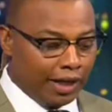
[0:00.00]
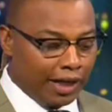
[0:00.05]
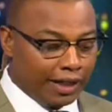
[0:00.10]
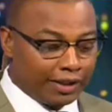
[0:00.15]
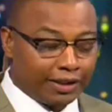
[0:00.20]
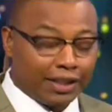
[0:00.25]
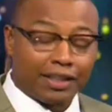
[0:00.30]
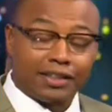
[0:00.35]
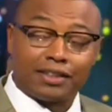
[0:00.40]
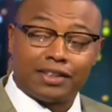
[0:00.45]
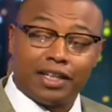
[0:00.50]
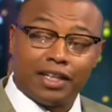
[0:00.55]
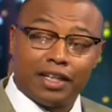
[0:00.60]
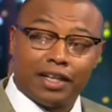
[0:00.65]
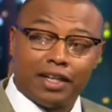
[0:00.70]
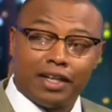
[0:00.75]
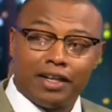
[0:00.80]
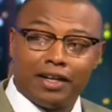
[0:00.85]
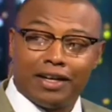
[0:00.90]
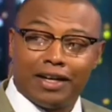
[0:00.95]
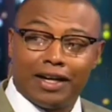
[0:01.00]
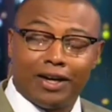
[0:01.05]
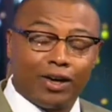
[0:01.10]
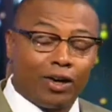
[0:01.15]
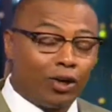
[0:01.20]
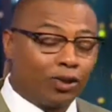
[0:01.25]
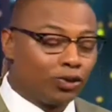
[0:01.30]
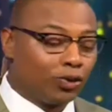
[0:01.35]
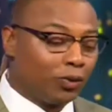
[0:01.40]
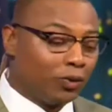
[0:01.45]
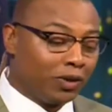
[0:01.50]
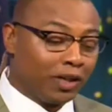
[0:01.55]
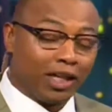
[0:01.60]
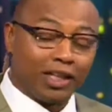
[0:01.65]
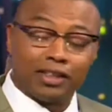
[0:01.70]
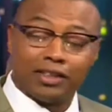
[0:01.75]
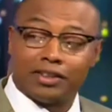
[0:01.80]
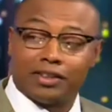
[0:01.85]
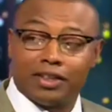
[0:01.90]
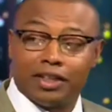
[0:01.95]
as I say that, I also would
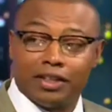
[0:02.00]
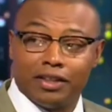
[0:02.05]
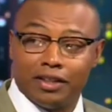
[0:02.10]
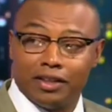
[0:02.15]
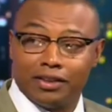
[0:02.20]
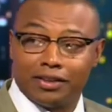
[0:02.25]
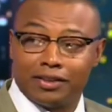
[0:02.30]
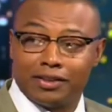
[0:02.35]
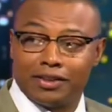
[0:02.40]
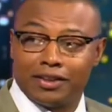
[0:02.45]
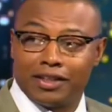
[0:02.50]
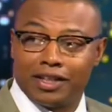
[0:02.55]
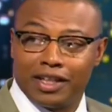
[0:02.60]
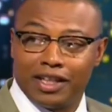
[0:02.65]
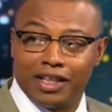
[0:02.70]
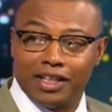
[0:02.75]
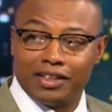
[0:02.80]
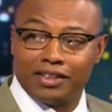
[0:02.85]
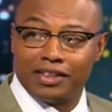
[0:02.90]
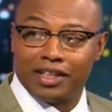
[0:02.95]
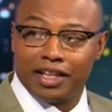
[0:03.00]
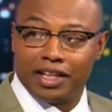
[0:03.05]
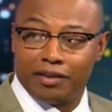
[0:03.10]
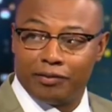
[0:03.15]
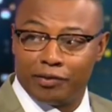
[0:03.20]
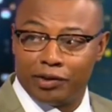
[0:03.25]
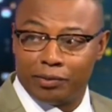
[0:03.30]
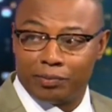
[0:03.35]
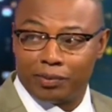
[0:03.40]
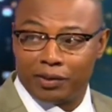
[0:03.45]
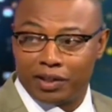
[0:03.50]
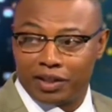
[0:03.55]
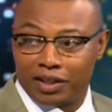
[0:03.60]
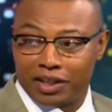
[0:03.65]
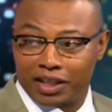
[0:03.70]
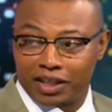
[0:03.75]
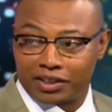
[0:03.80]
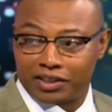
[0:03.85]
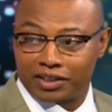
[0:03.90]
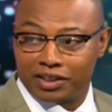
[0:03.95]
like to say this. He's the MVP
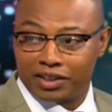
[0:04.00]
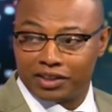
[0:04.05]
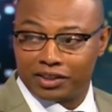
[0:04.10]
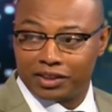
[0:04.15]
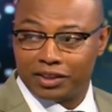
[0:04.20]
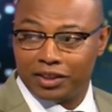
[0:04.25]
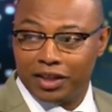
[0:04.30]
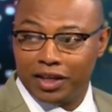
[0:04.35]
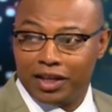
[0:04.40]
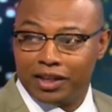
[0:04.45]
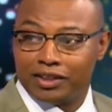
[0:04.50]
of next season.